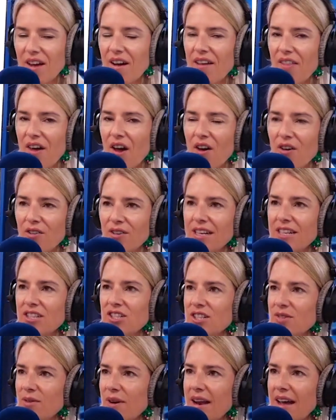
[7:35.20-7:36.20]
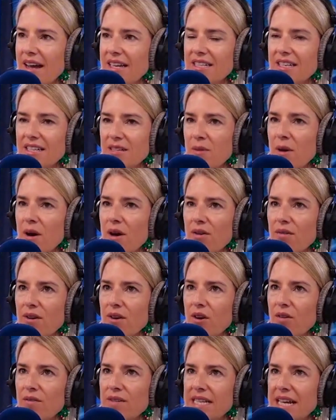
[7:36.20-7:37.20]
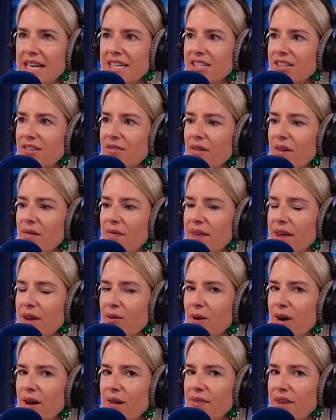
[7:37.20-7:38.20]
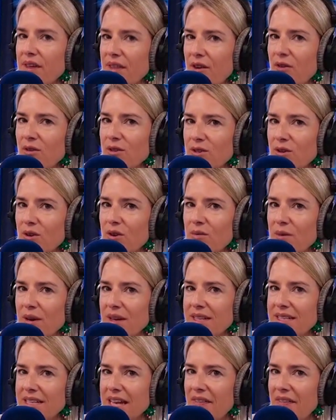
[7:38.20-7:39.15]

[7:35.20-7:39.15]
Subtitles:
I've only just realized as part of our conversation that they're autonomous.